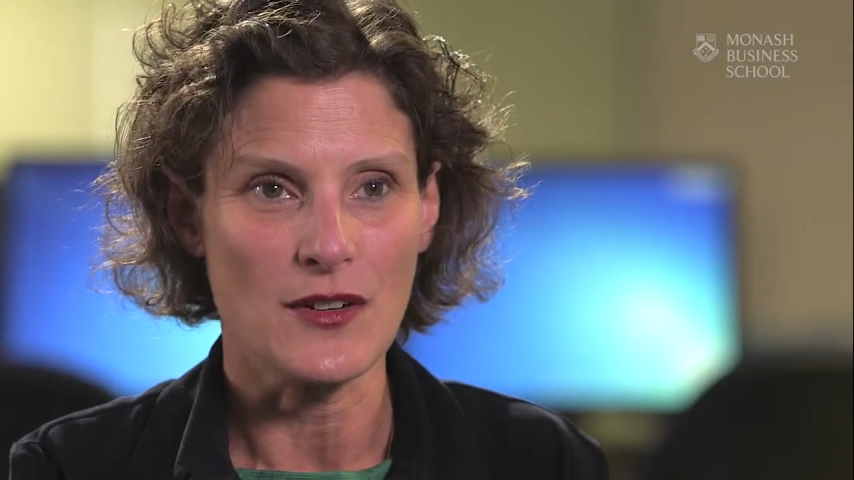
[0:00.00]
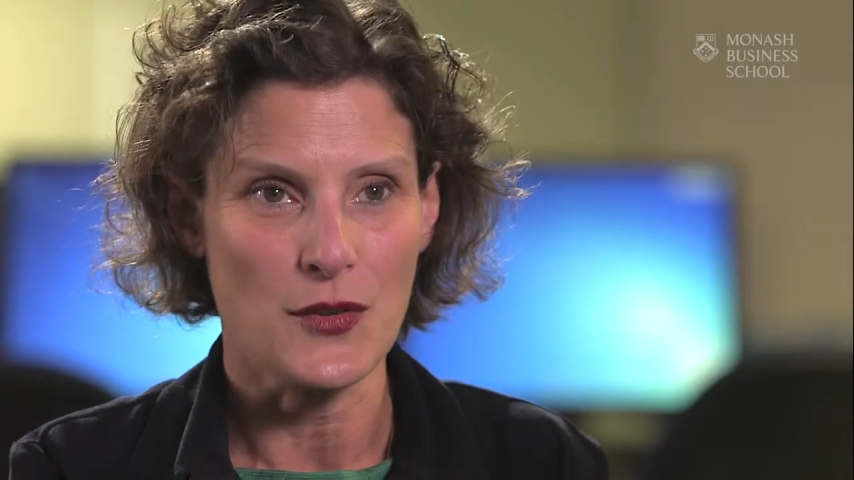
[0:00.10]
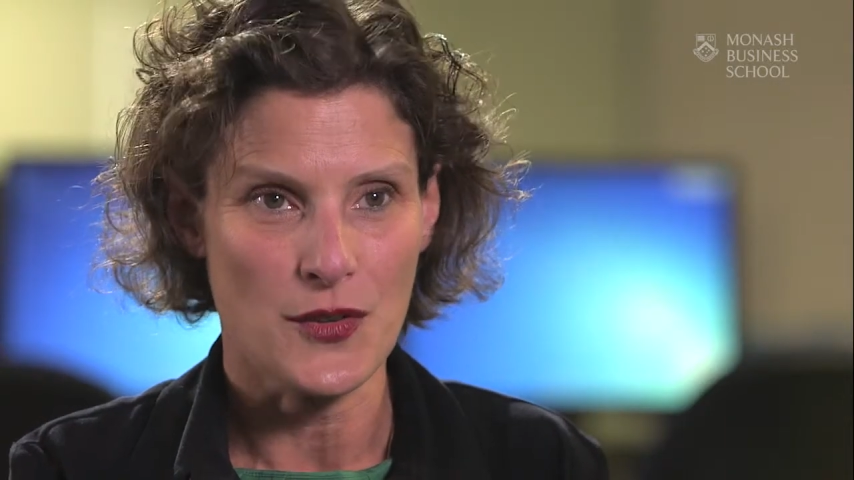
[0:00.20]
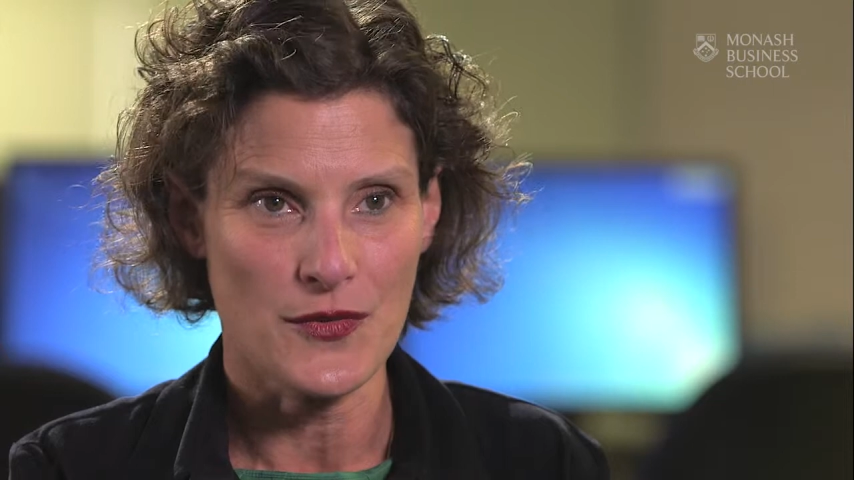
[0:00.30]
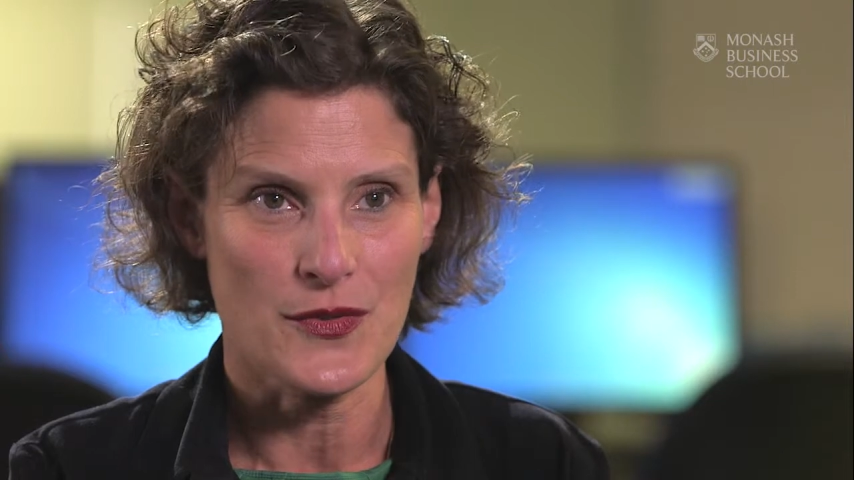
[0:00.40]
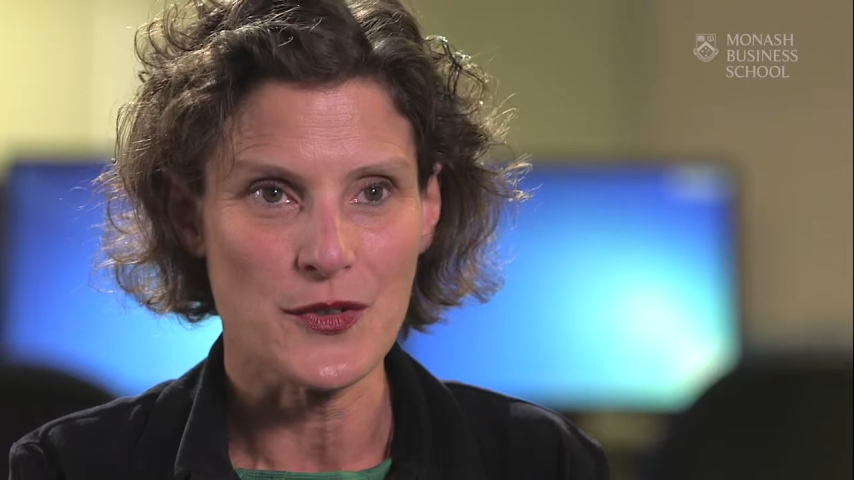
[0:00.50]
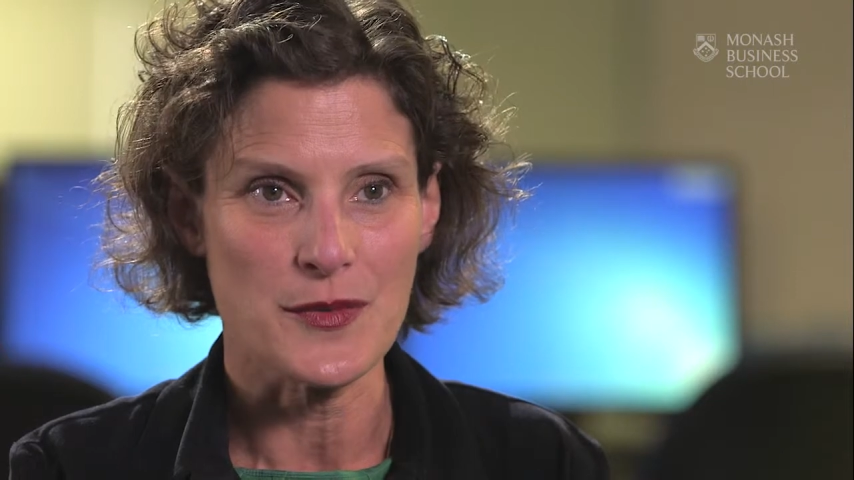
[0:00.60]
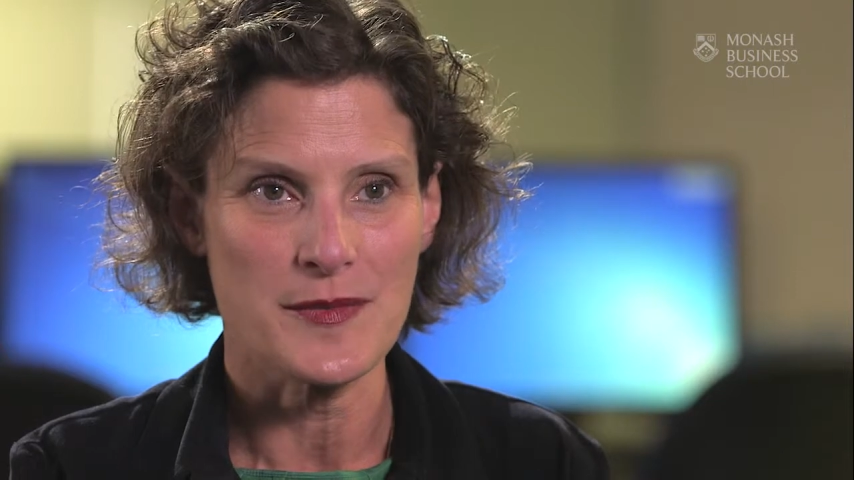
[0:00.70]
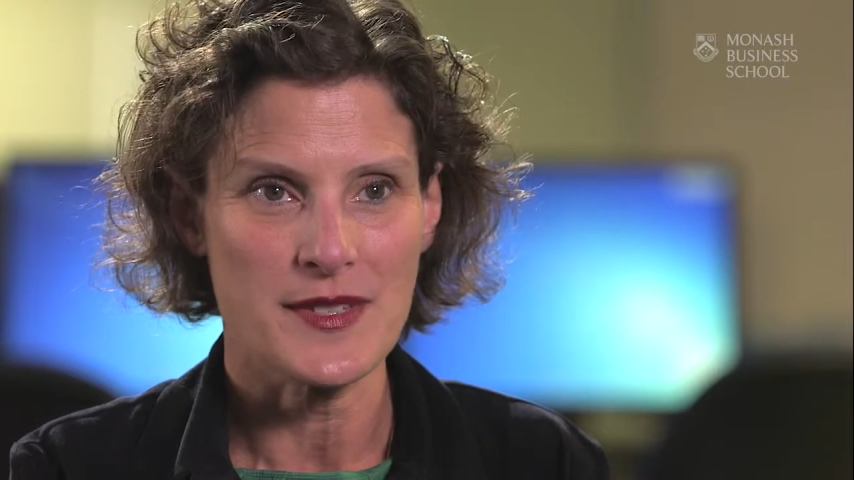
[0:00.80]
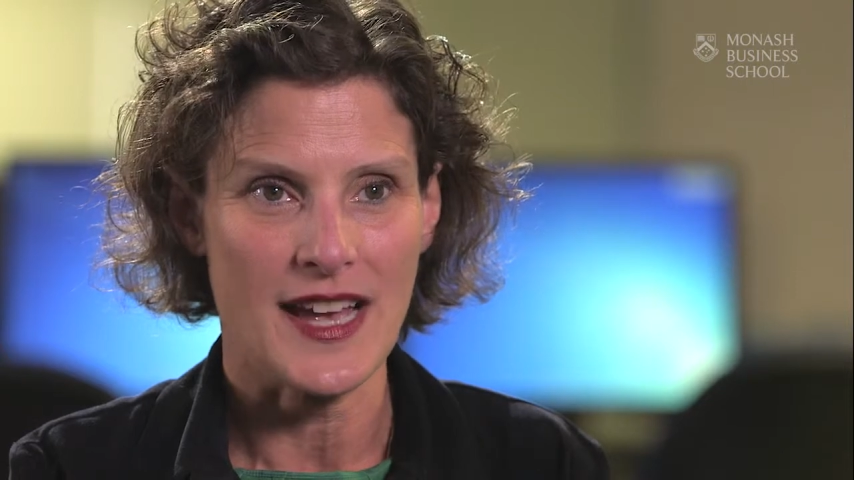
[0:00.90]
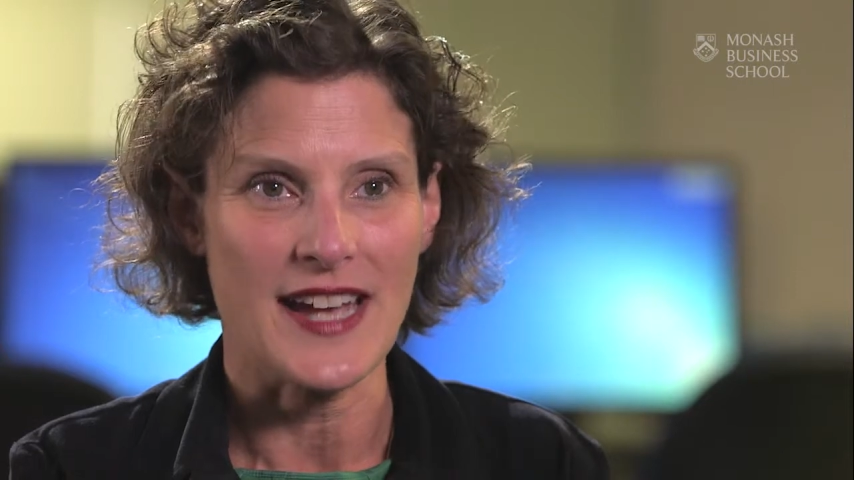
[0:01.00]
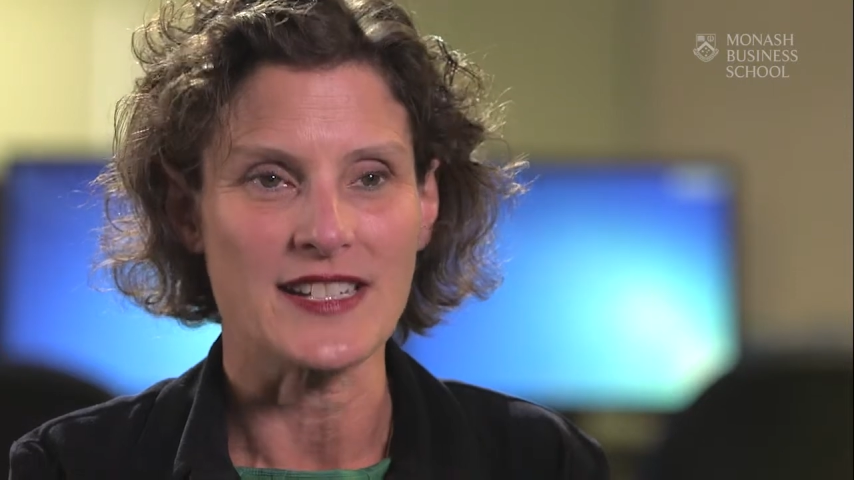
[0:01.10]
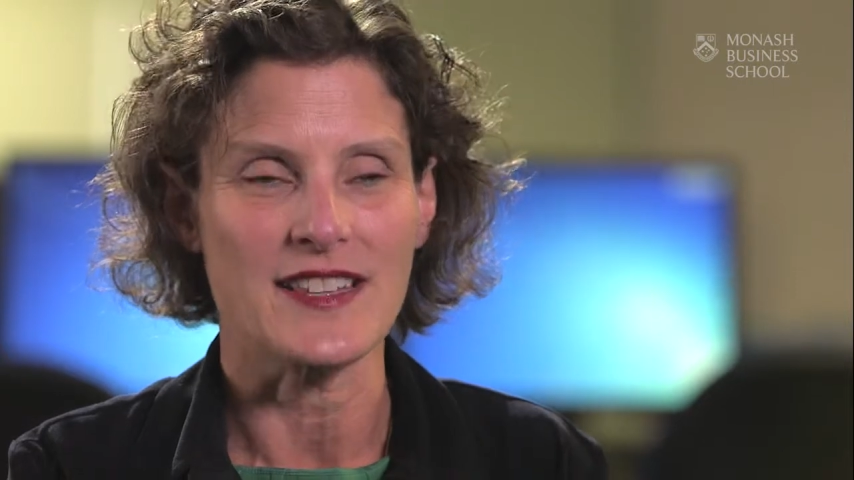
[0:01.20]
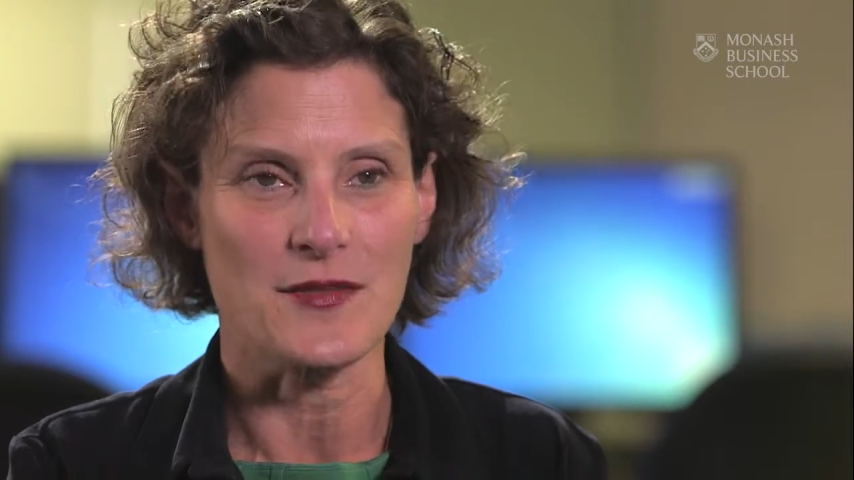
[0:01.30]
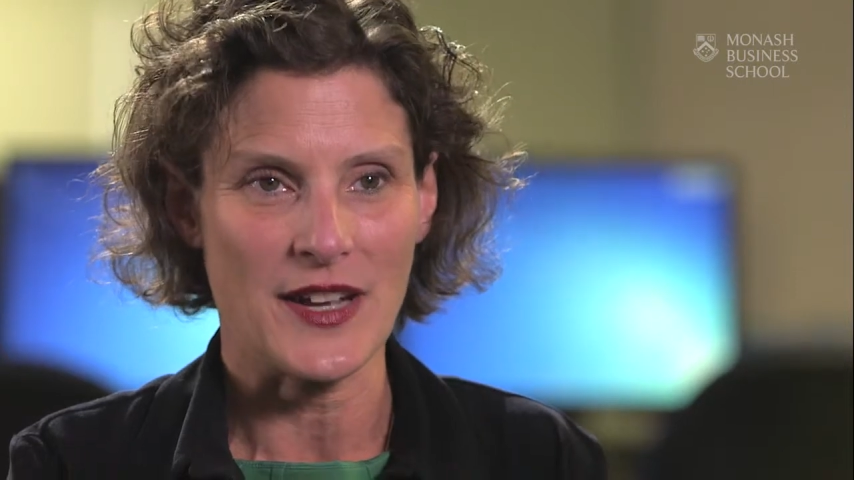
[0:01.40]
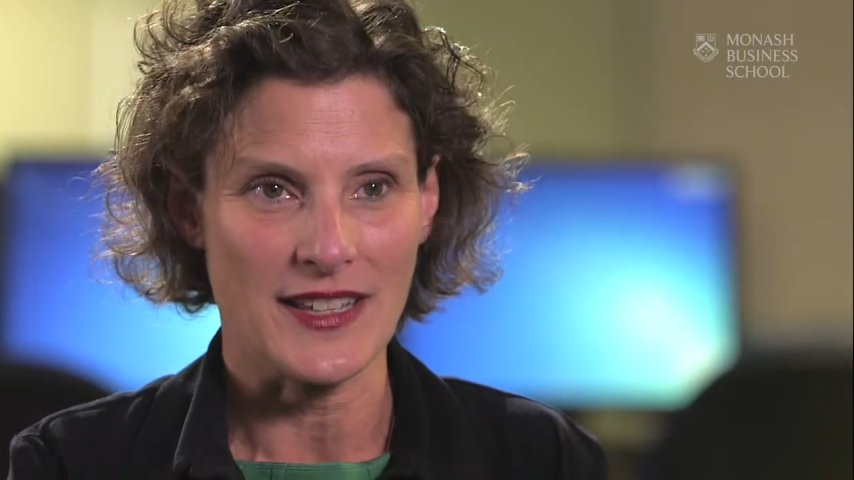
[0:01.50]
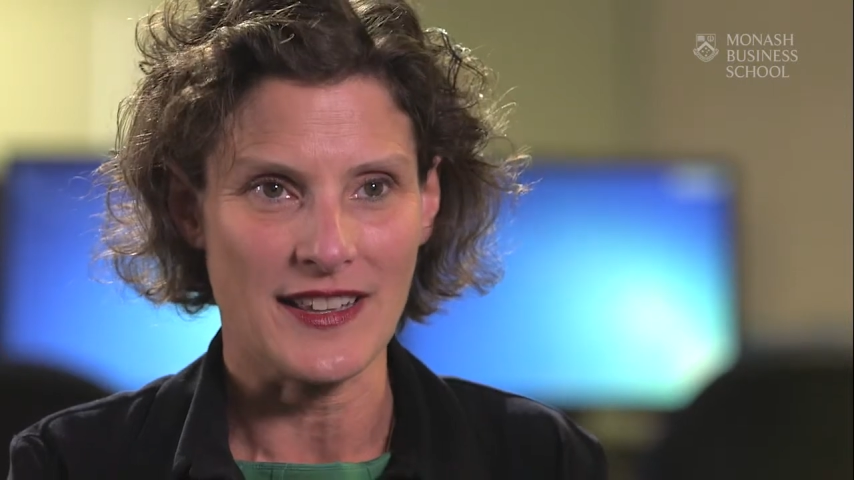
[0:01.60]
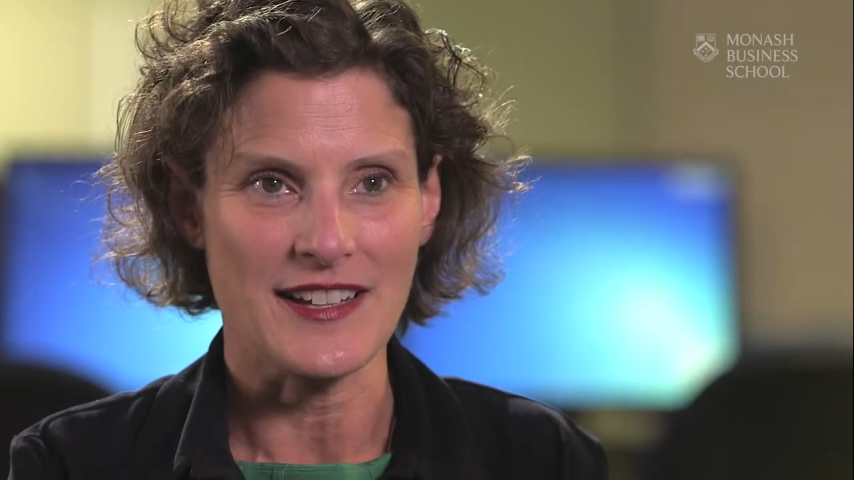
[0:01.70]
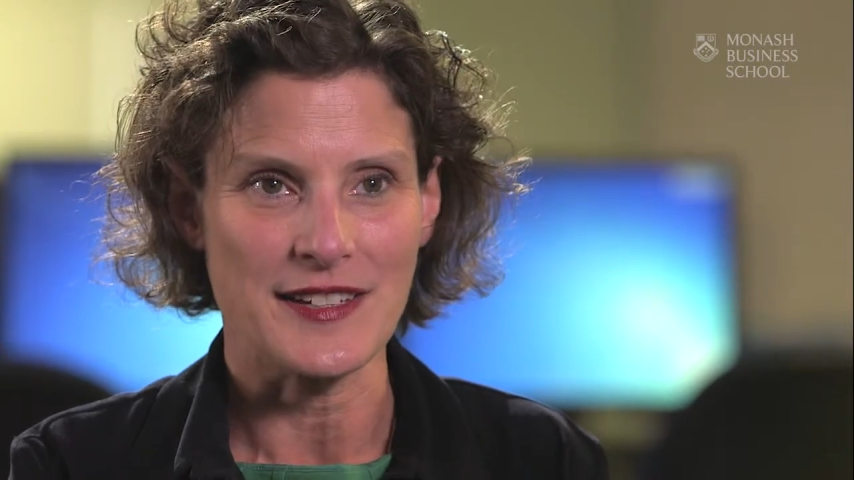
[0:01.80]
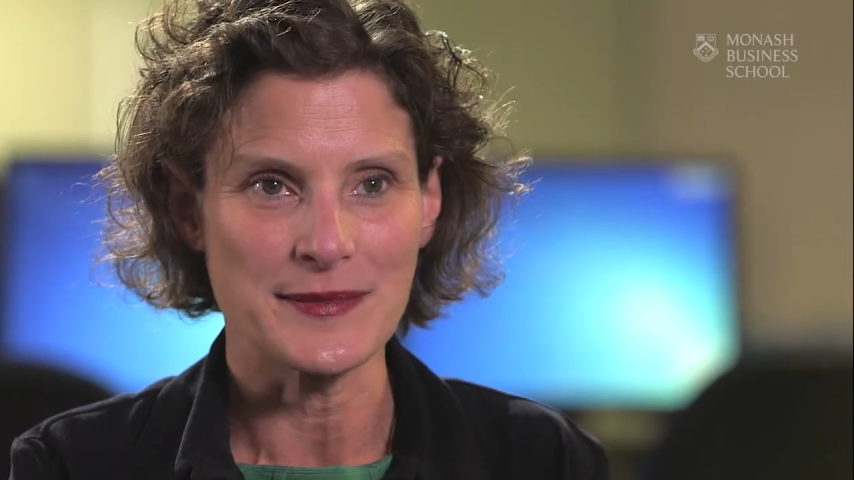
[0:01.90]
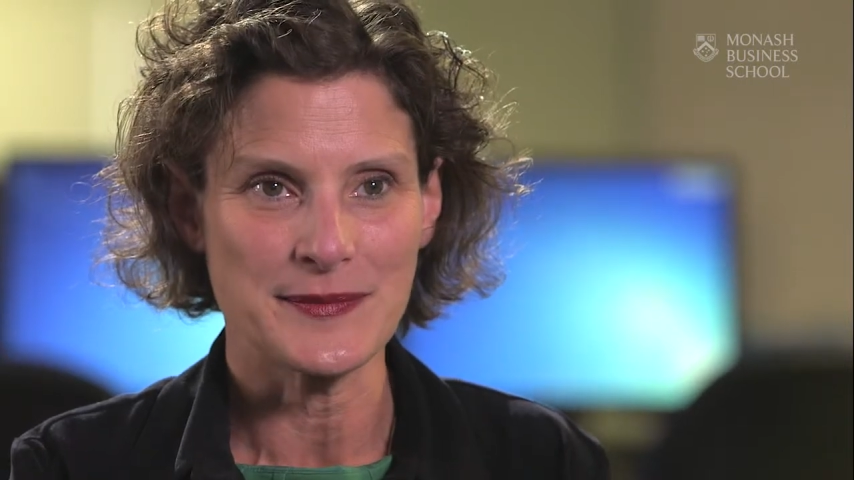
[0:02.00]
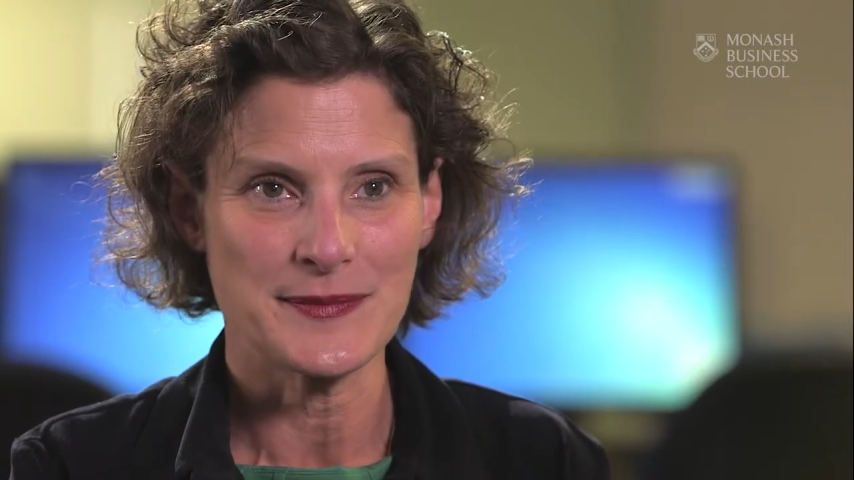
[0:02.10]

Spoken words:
audit firms and to the regulator.